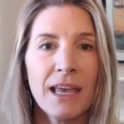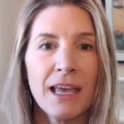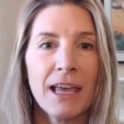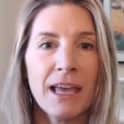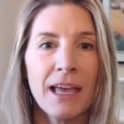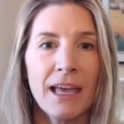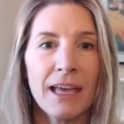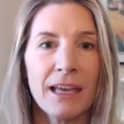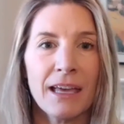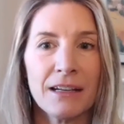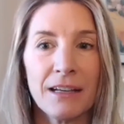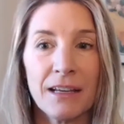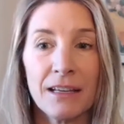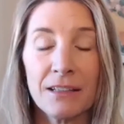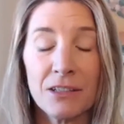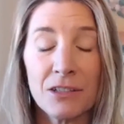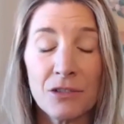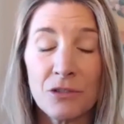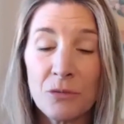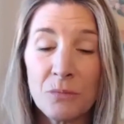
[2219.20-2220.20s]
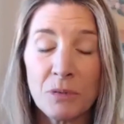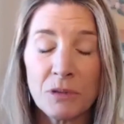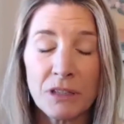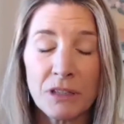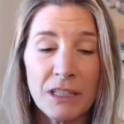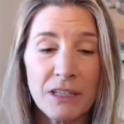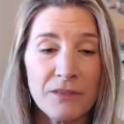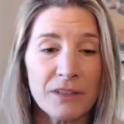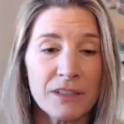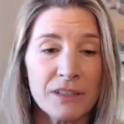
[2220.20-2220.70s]
And I do
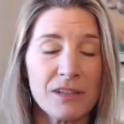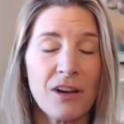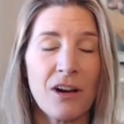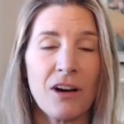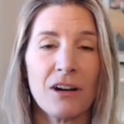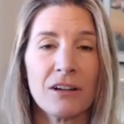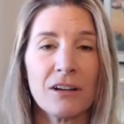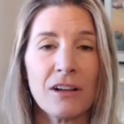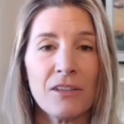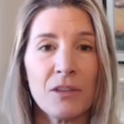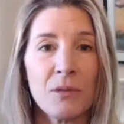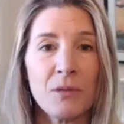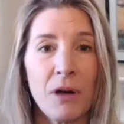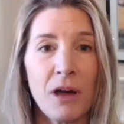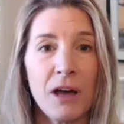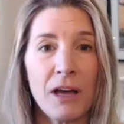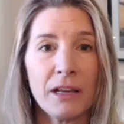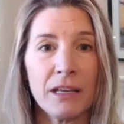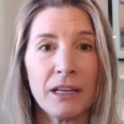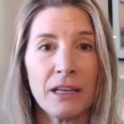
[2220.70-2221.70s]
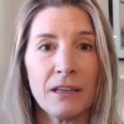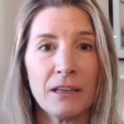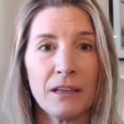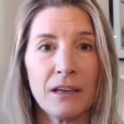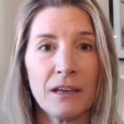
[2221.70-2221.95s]
believe it's hard on the body,